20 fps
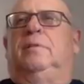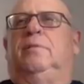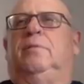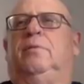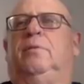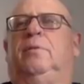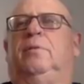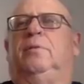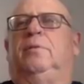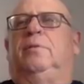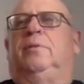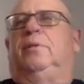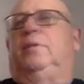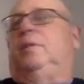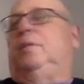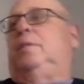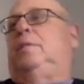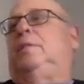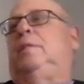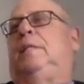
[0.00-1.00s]
Of course,
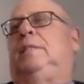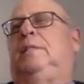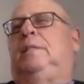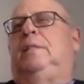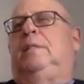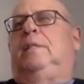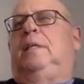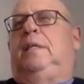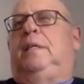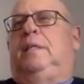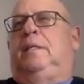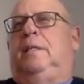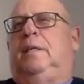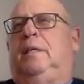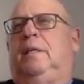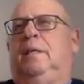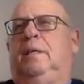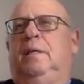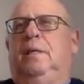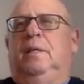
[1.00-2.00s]
Krishna says in the Gita
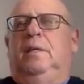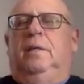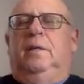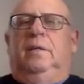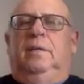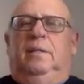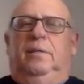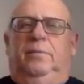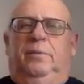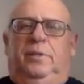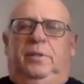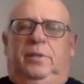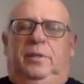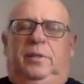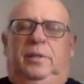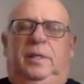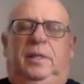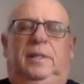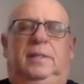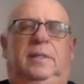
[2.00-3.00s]
that we should
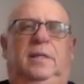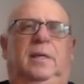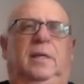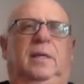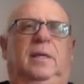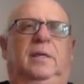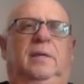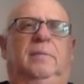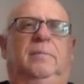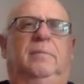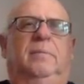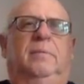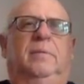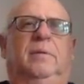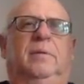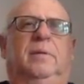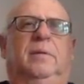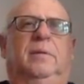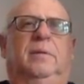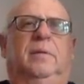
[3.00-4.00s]
take time
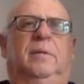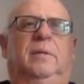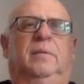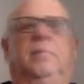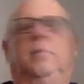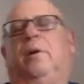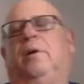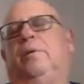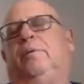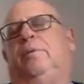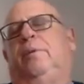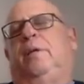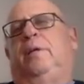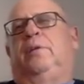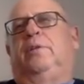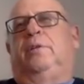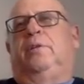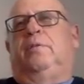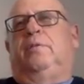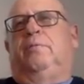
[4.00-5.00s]
in
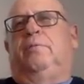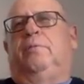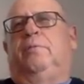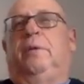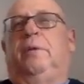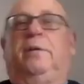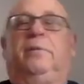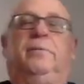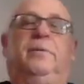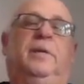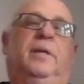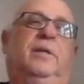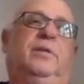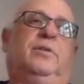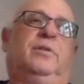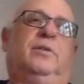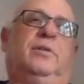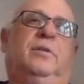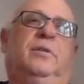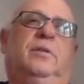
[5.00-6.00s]
moderation for
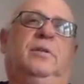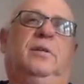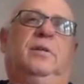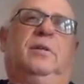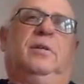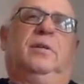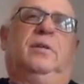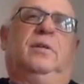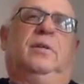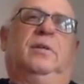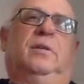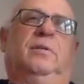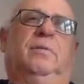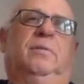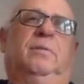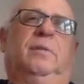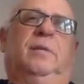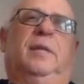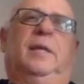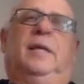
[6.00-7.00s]
recreation,
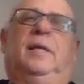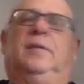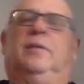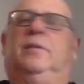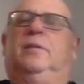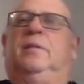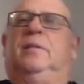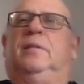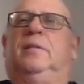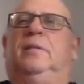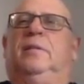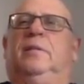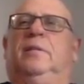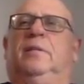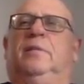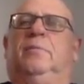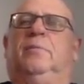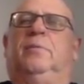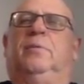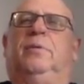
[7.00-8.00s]
relaxing.
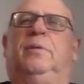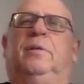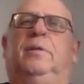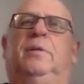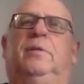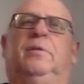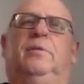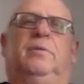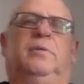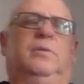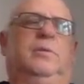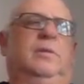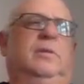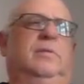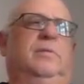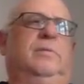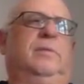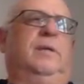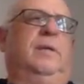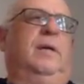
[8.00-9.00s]
The word he uses is
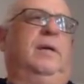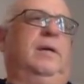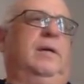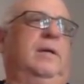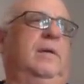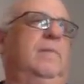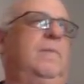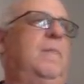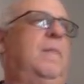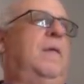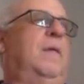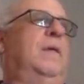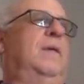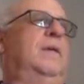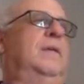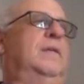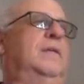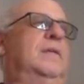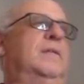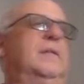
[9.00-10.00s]
vihara,
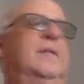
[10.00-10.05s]
just